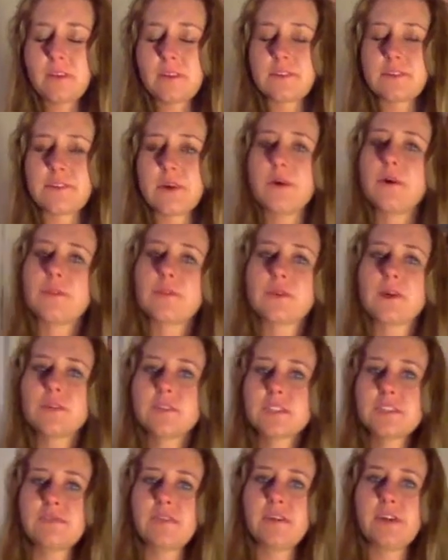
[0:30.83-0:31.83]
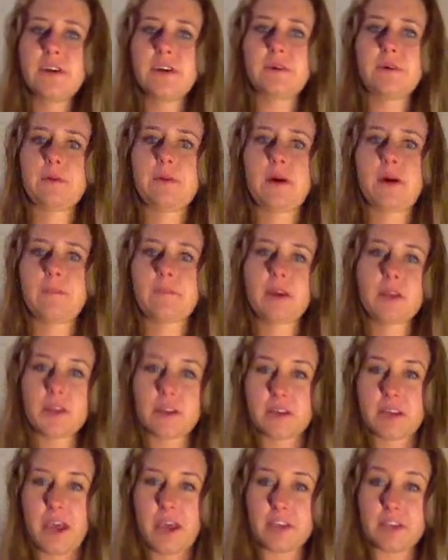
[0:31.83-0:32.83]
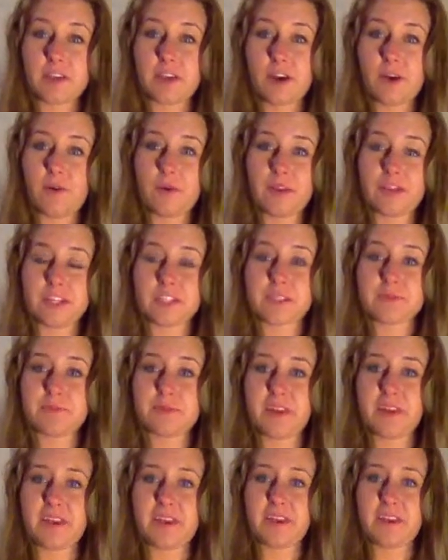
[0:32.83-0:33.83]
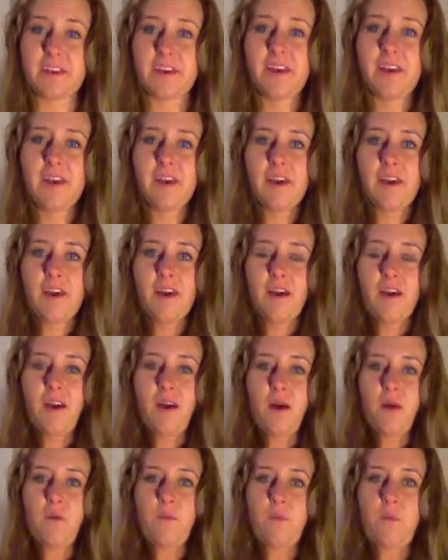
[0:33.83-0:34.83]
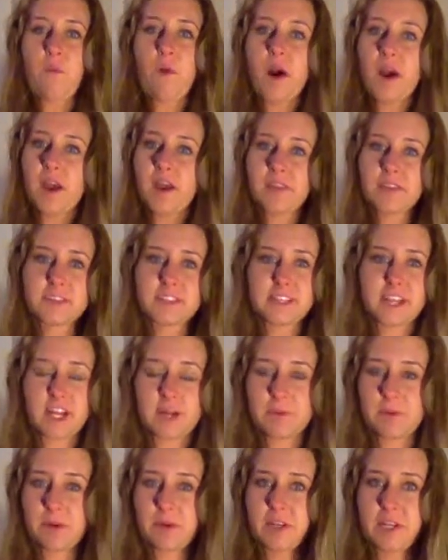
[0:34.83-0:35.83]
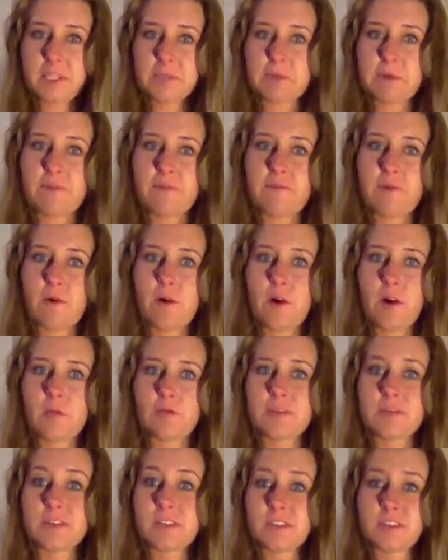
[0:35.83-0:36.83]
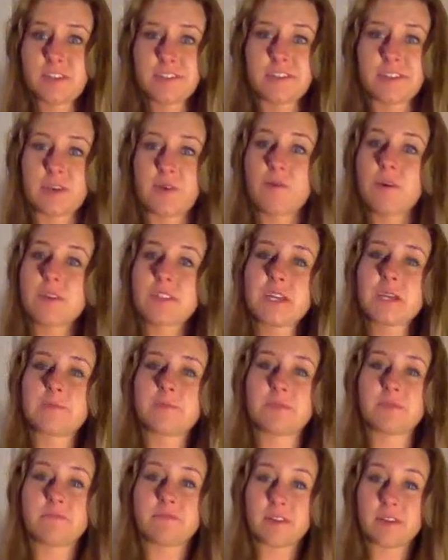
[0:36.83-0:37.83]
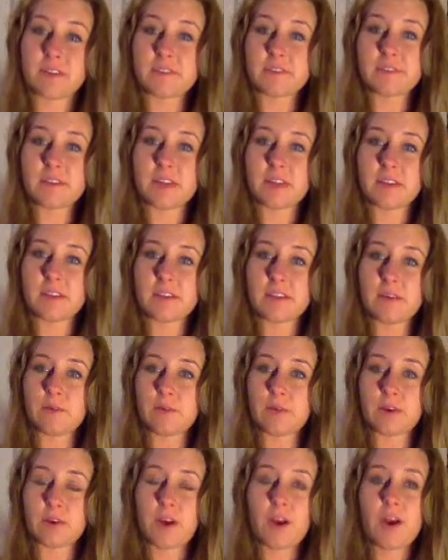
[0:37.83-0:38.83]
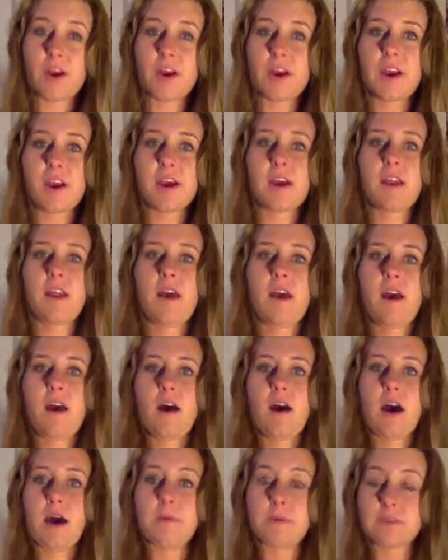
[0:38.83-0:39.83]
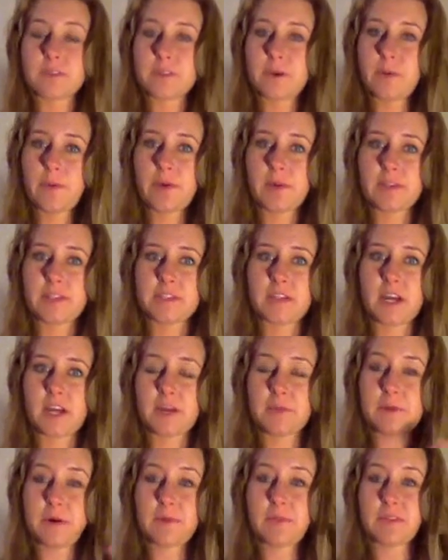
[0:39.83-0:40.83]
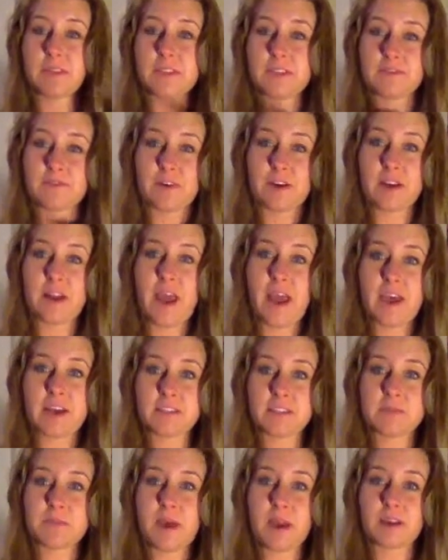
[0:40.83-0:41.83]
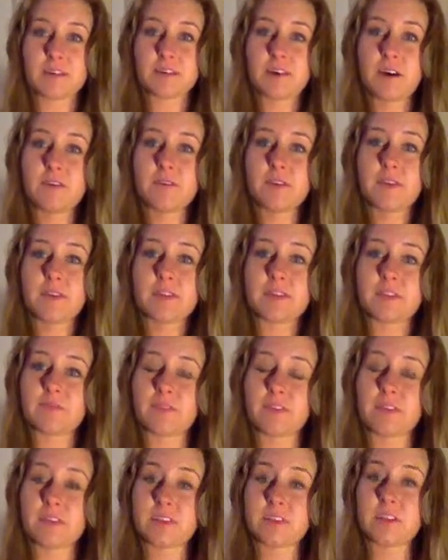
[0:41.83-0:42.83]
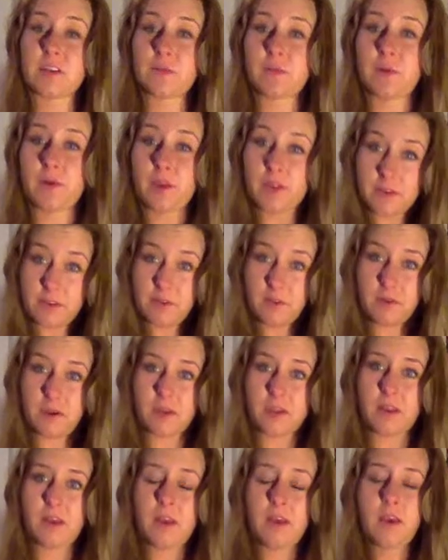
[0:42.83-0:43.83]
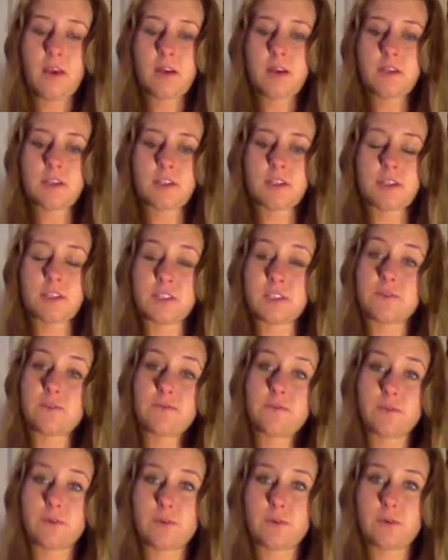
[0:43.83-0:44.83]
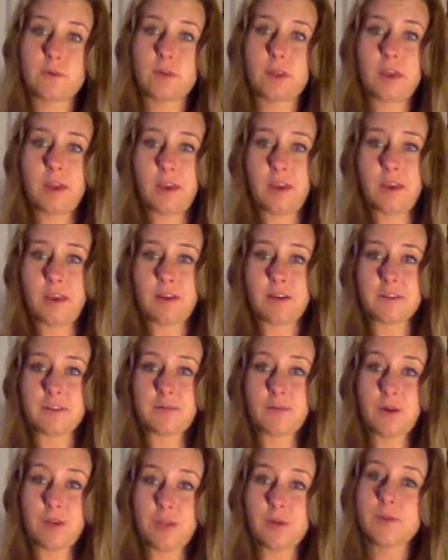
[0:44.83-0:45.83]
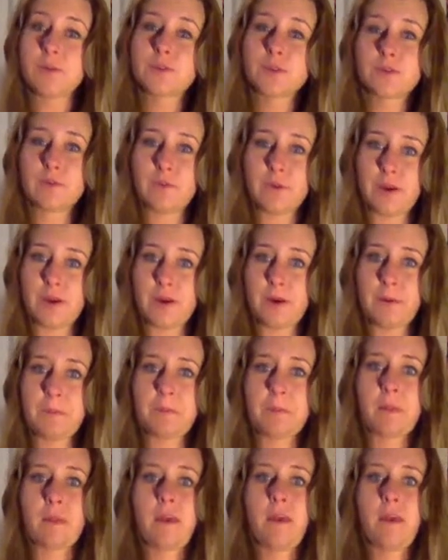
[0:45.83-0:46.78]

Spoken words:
So throughout this video, I'm gonna kind of go and explain why the ceremony is performed, such as like what types of events that it would occur at. I'm also going to talk about the different aspects of it, the different things that are put into it, such as the food and what you should wear.